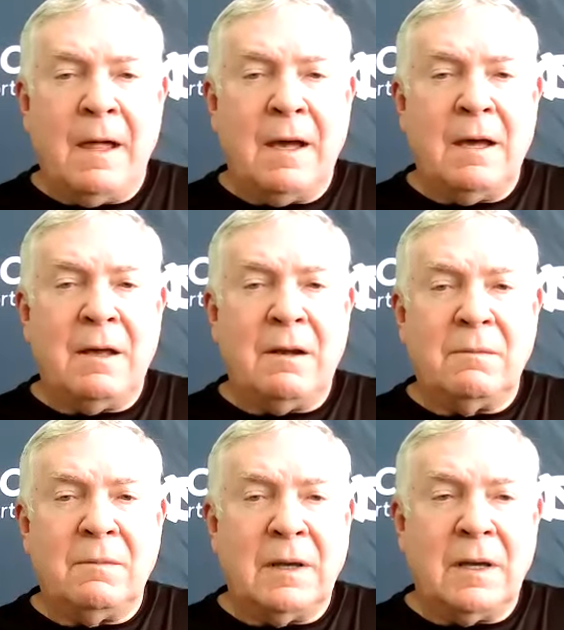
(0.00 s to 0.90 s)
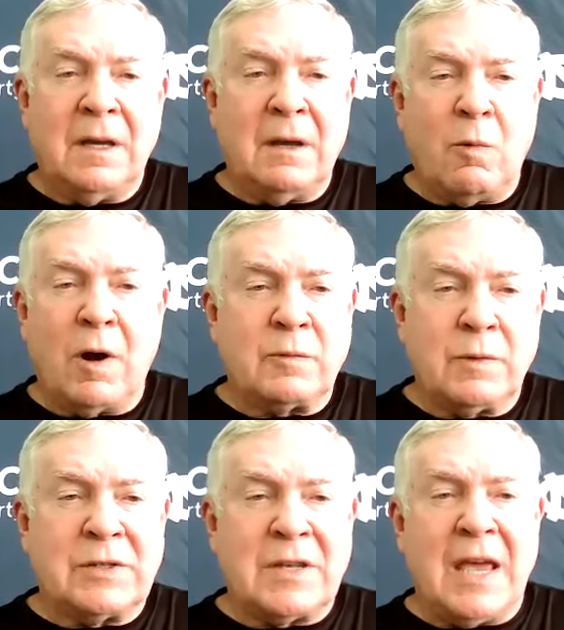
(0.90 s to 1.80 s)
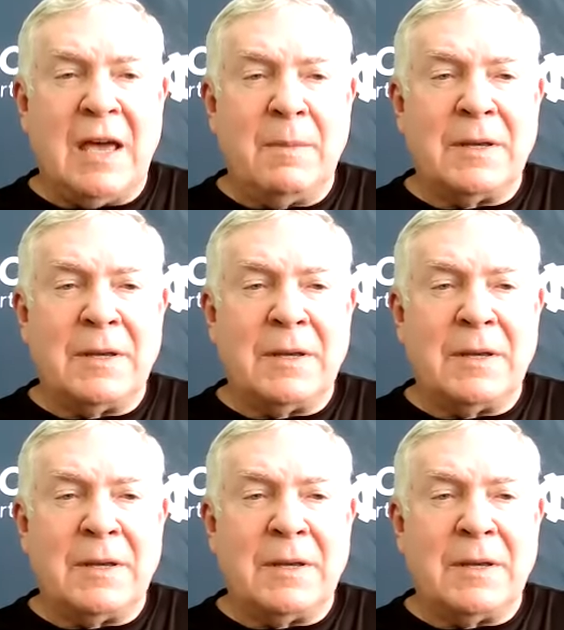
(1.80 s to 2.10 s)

and it worked with Sam,